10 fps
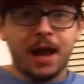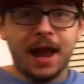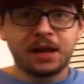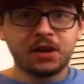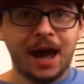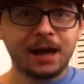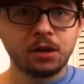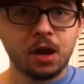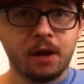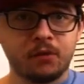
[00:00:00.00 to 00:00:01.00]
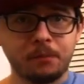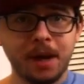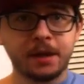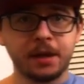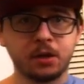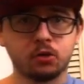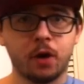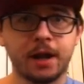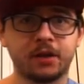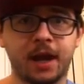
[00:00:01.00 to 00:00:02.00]
and I love making
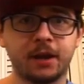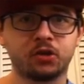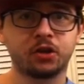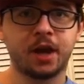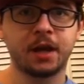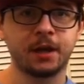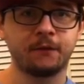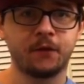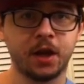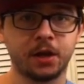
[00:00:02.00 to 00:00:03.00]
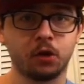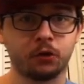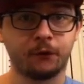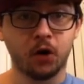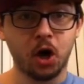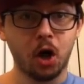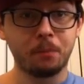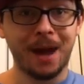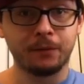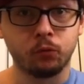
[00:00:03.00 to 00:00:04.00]
great, entertaining videos for all
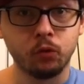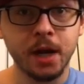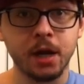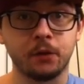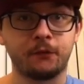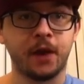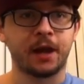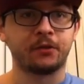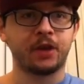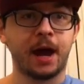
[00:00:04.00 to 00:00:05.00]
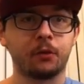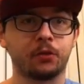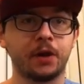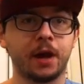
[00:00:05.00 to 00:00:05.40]
my real fans out